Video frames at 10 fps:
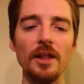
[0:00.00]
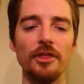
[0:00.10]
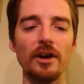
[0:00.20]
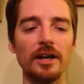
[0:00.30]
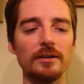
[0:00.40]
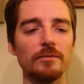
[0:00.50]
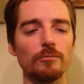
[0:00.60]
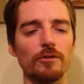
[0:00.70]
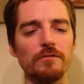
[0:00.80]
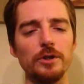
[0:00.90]
thought I'd
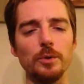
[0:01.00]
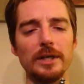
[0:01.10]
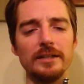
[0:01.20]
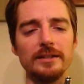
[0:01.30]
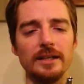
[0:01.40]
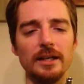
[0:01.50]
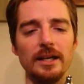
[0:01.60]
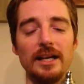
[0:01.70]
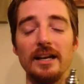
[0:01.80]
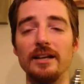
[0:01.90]
review it.
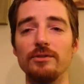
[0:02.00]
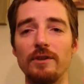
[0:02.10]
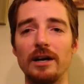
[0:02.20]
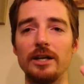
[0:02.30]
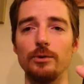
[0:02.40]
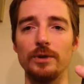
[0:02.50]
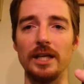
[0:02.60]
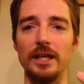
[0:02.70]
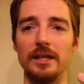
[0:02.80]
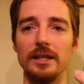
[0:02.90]
It is very
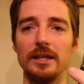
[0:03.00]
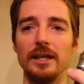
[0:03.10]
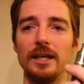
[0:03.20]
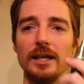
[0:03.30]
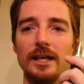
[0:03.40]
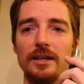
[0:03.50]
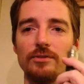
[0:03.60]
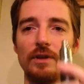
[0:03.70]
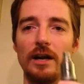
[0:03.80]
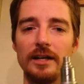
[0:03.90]
unique. It is
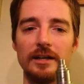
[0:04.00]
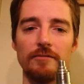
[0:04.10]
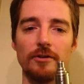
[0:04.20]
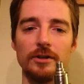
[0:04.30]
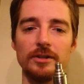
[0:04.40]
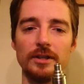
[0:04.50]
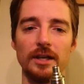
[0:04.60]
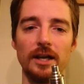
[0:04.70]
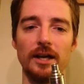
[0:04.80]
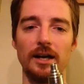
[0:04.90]
very different.
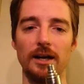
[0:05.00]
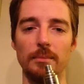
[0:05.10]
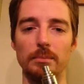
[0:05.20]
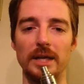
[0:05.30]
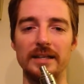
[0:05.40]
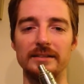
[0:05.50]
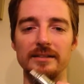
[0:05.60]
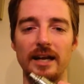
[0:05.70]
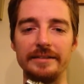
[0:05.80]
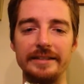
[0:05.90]
It's
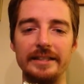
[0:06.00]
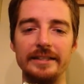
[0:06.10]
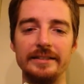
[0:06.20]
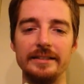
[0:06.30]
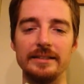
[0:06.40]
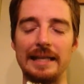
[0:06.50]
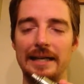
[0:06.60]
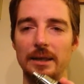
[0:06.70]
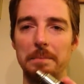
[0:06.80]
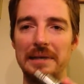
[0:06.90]
not the easiest
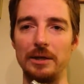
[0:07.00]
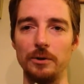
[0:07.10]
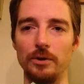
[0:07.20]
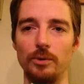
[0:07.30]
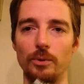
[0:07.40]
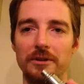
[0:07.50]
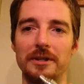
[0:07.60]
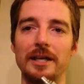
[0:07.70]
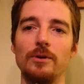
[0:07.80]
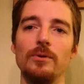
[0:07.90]
thing to build with
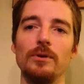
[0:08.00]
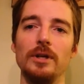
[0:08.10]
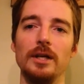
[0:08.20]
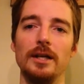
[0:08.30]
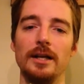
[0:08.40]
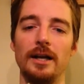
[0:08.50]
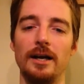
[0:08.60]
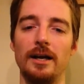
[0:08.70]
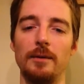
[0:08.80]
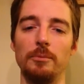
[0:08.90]
nickel.
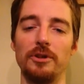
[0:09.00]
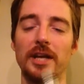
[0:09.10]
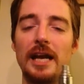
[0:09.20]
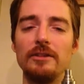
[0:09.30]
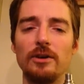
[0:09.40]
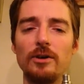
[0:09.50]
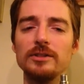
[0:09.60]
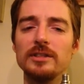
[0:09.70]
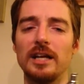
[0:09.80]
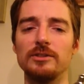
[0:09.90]
With Canthal,
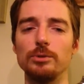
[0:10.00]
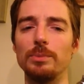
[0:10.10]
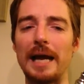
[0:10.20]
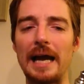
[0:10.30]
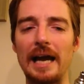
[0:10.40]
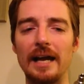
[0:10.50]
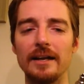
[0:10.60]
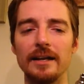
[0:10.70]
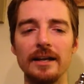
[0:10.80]
it's not too bad.